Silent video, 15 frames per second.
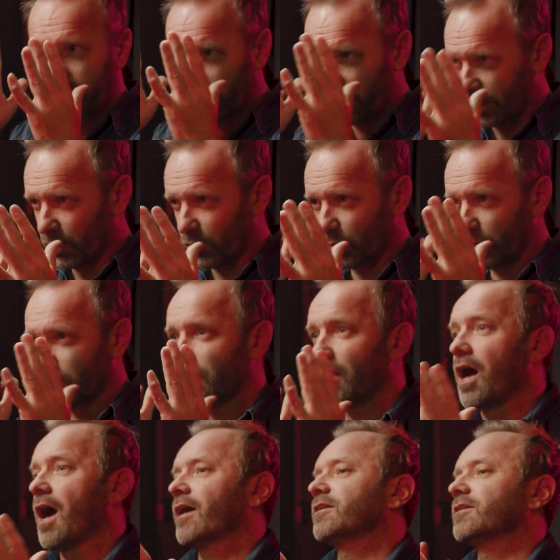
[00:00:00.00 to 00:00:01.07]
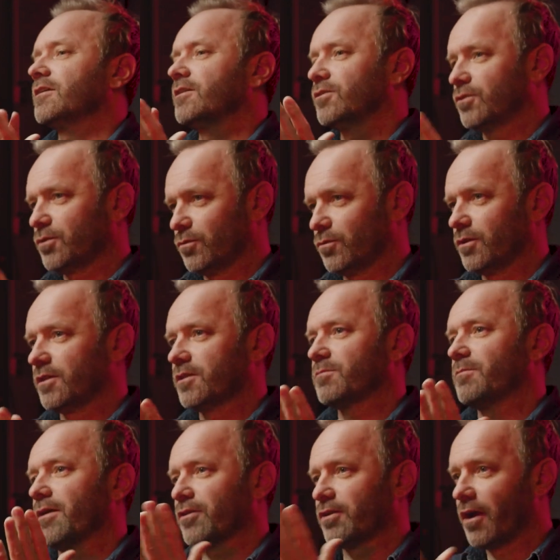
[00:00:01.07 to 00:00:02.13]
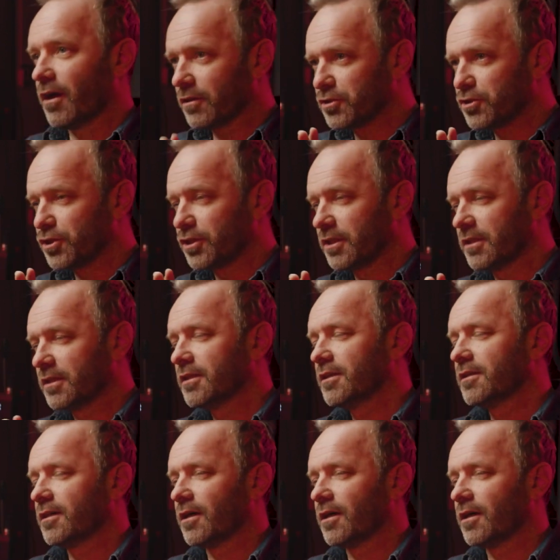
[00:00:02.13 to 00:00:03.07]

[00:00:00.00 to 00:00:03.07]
locked into this methodology